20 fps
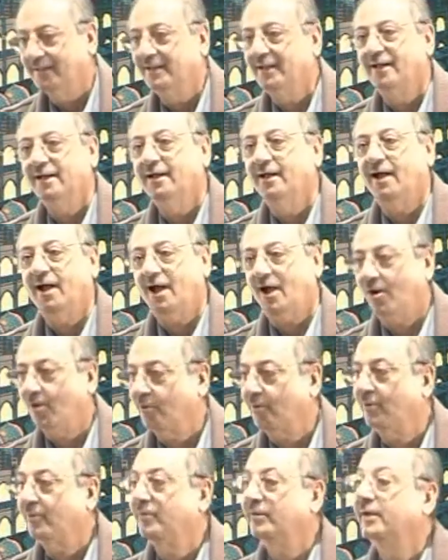
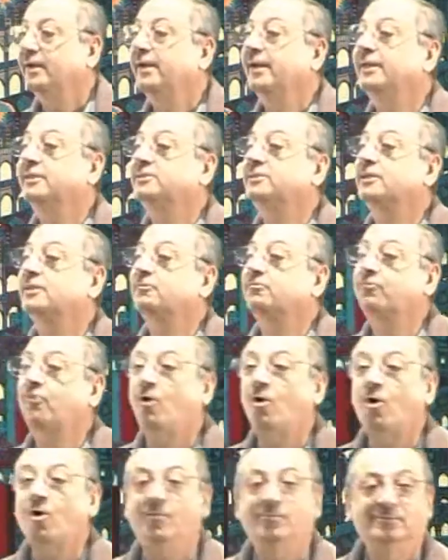How is it
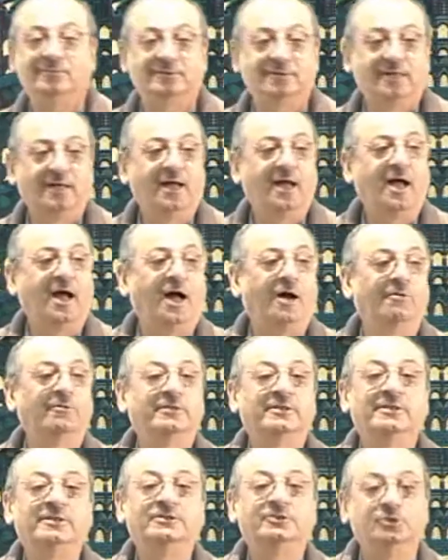formed? How it
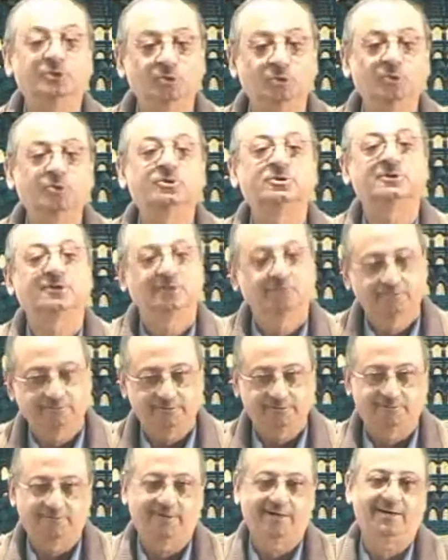is used? We will
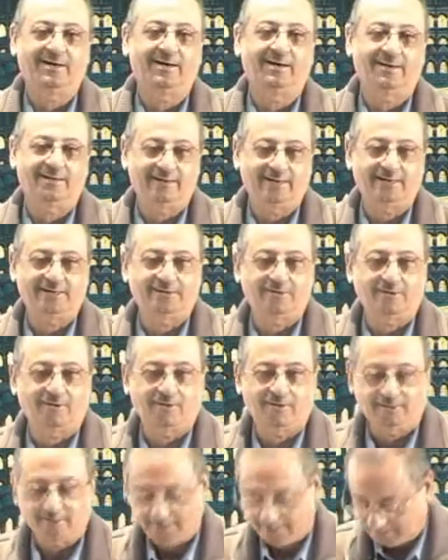learn later on.
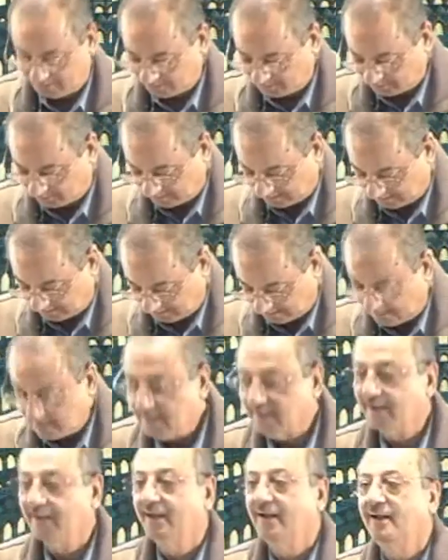
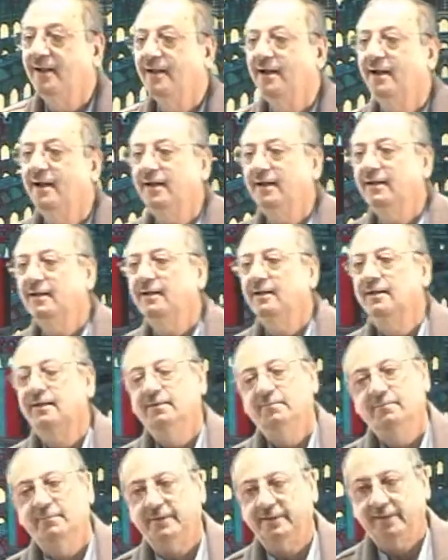Inshallah.
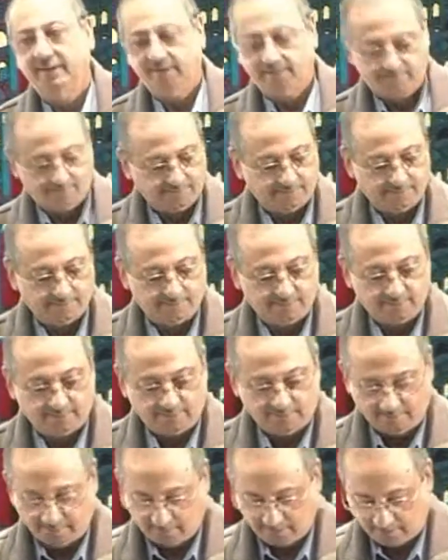Brother,
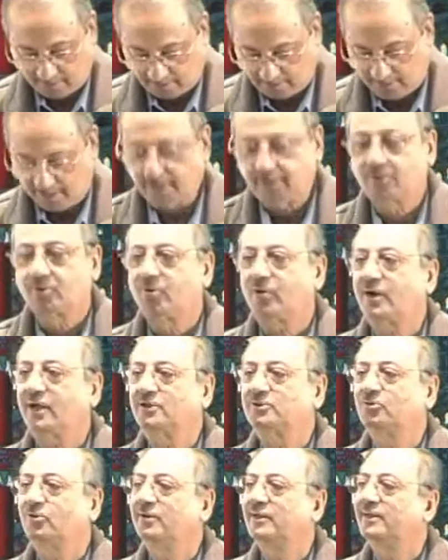it took us
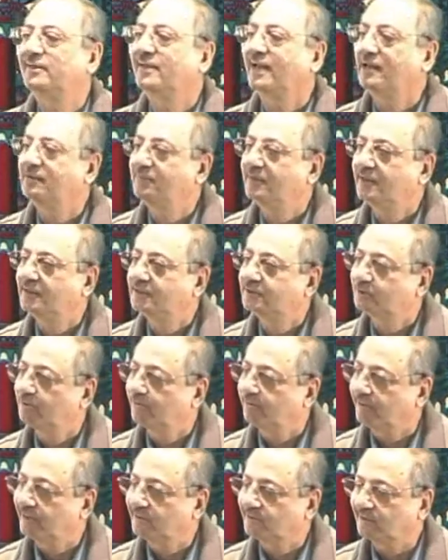only 10 minutes to
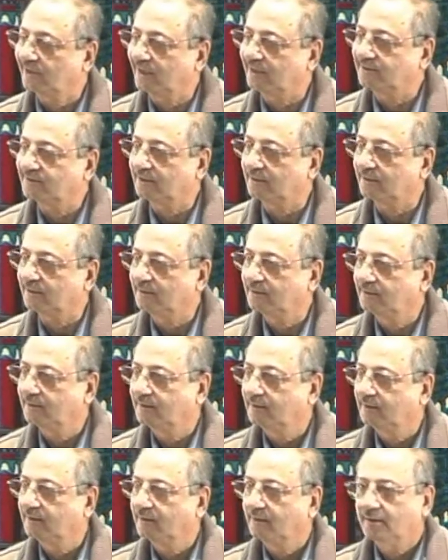finish lesson.
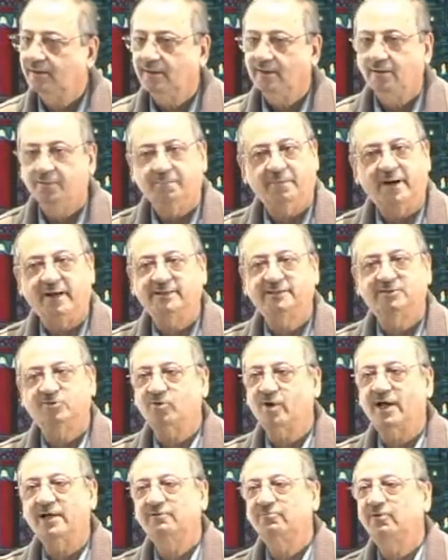By
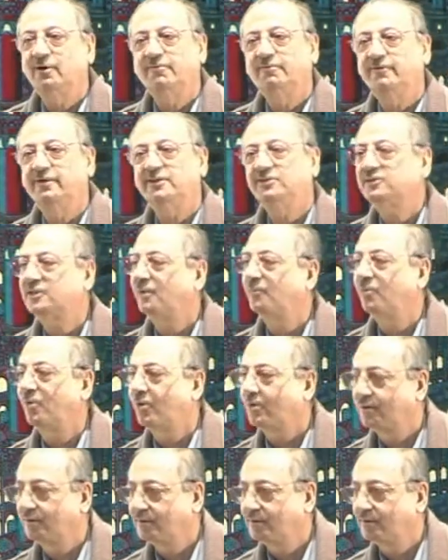tonight we'll finish the book.